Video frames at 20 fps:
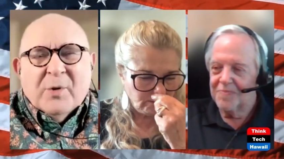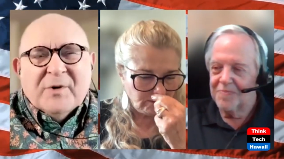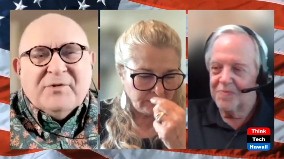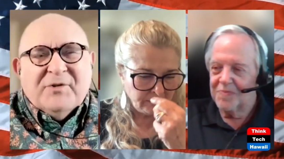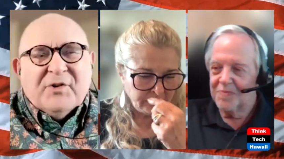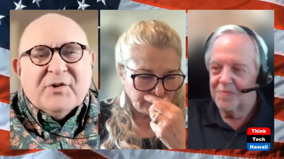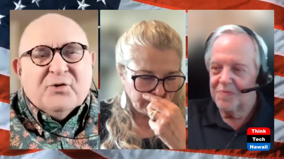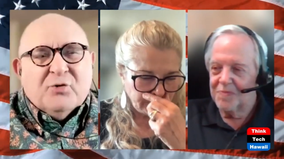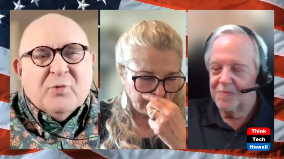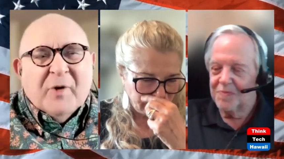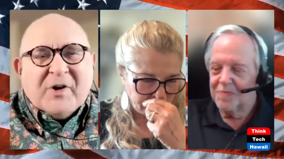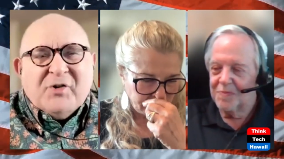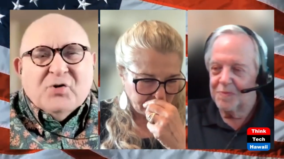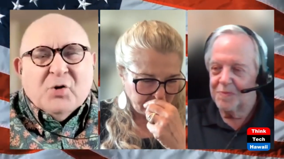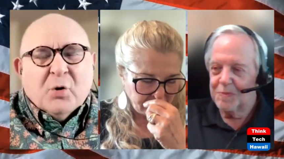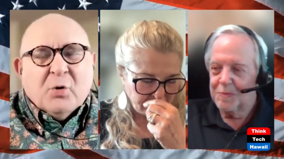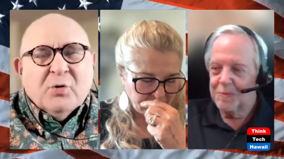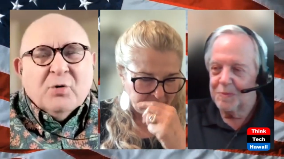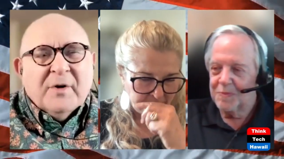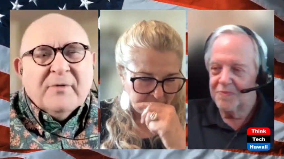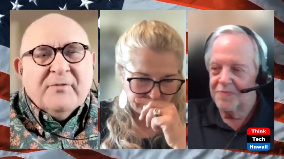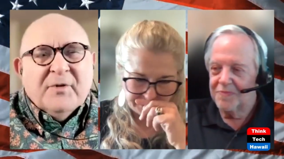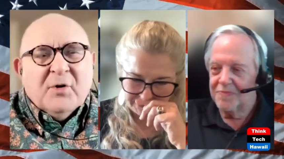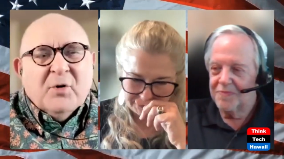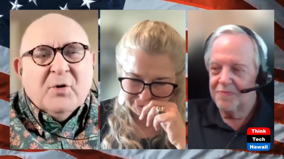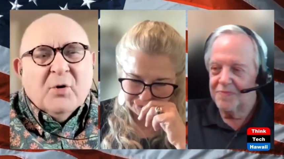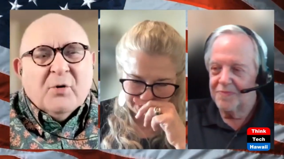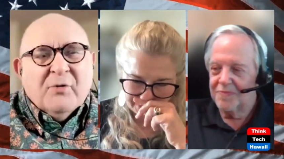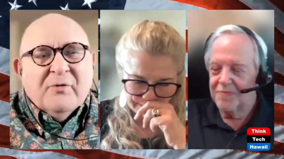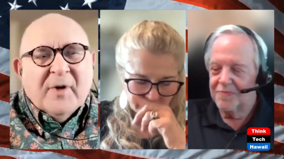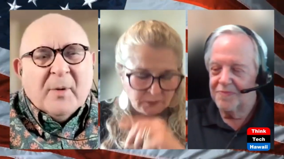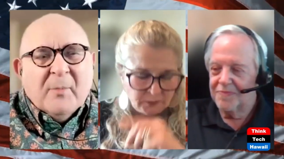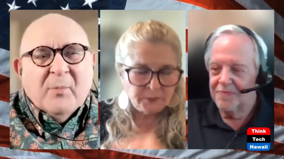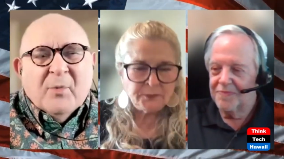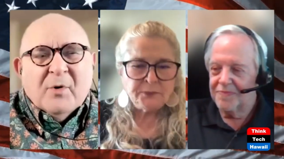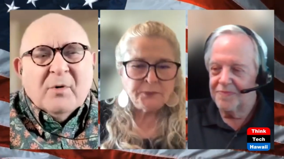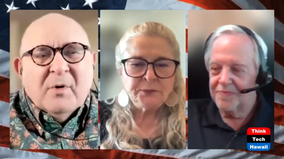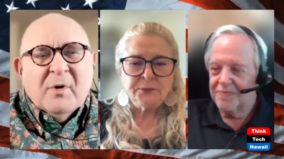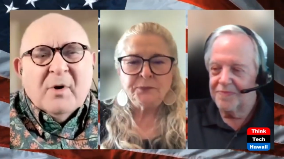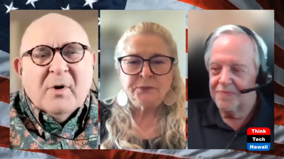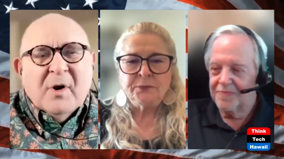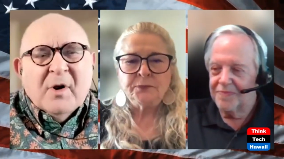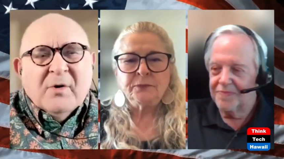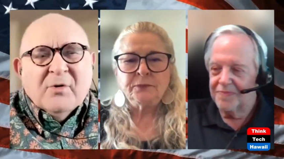Speaker 1: at the threshold of the November